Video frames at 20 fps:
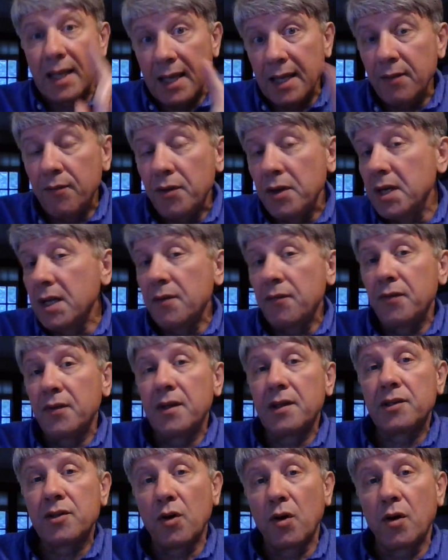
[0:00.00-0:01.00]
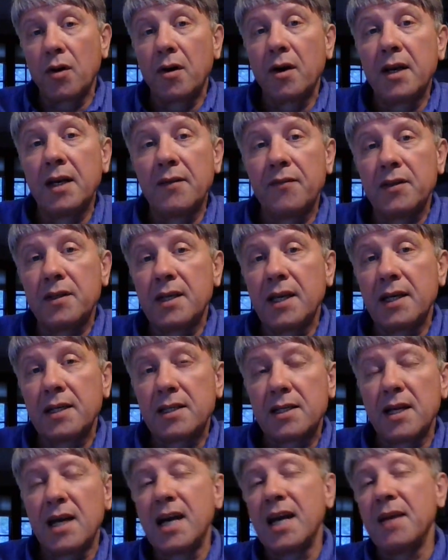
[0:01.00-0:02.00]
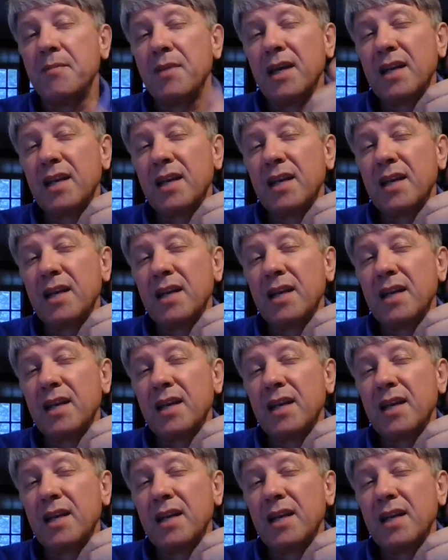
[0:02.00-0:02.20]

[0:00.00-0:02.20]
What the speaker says: even if it's hard and if it takes time.